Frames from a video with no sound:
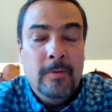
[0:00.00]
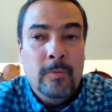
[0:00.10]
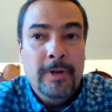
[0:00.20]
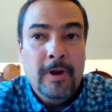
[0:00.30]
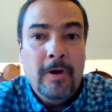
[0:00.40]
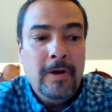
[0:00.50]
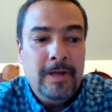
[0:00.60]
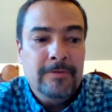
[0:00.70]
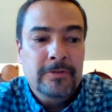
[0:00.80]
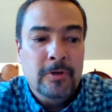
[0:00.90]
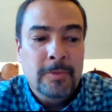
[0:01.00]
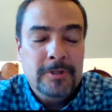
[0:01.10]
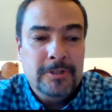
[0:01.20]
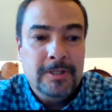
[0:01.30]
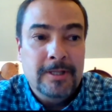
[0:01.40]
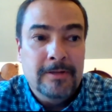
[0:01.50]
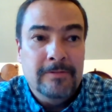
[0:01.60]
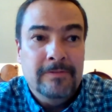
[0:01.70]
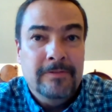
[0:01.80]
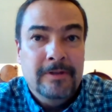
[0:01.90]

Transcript: We all have so much to give,